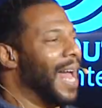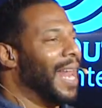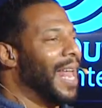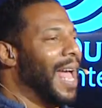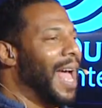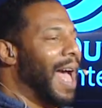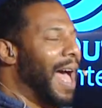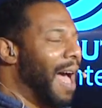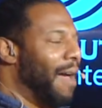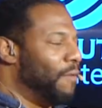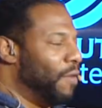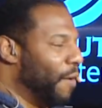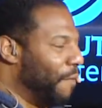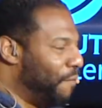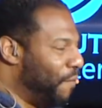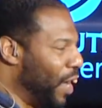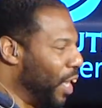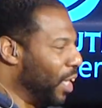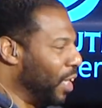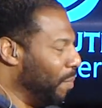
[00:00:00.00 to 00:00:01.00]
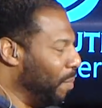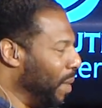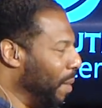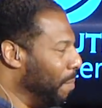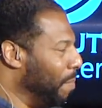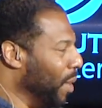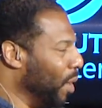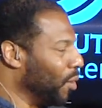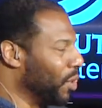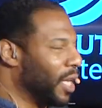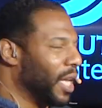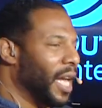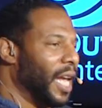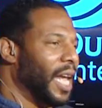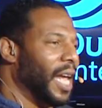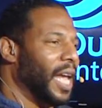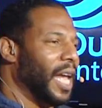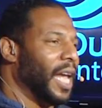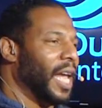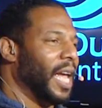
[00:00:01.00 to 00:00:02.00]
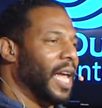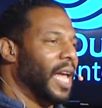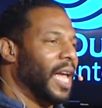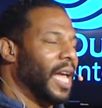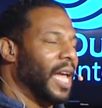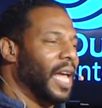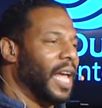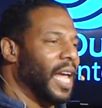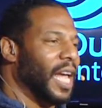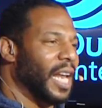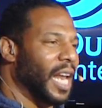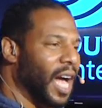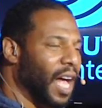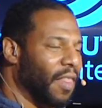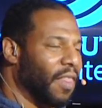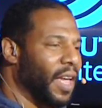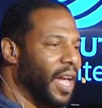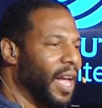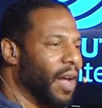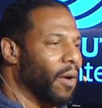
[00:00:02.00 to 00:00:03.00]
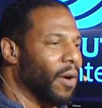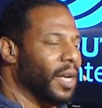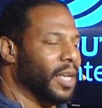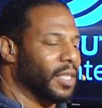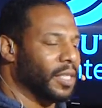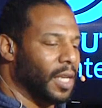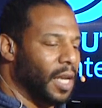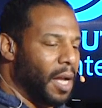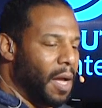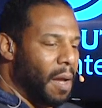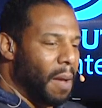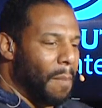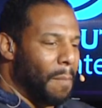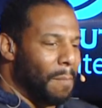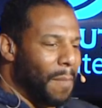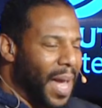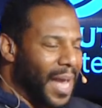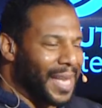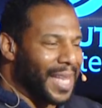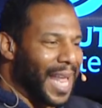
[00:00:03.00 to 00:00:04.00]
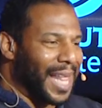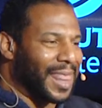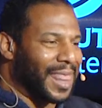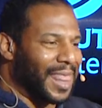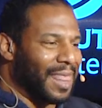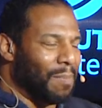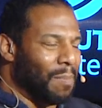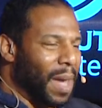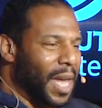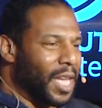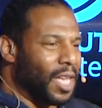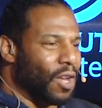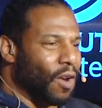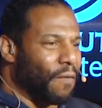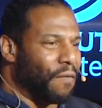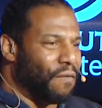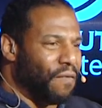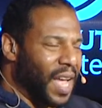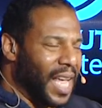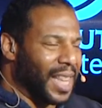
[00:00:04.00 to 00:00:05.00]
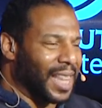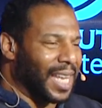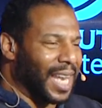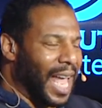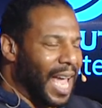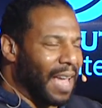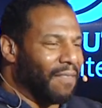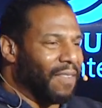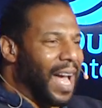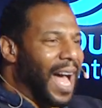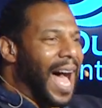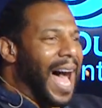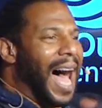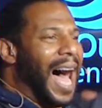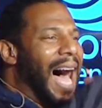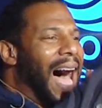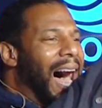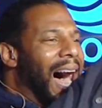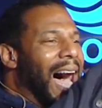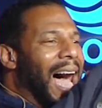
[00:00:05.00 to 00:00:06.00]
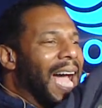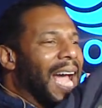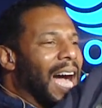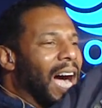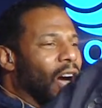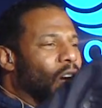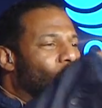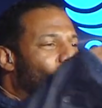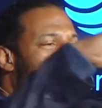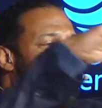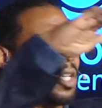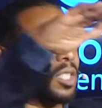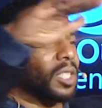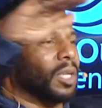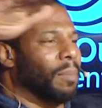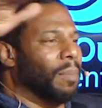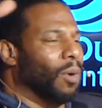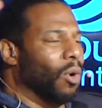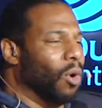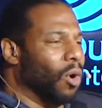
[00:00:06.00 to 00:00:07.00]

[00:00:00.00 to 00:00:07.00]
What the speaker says: not have your faith be built and other areas. Make your faith life high across the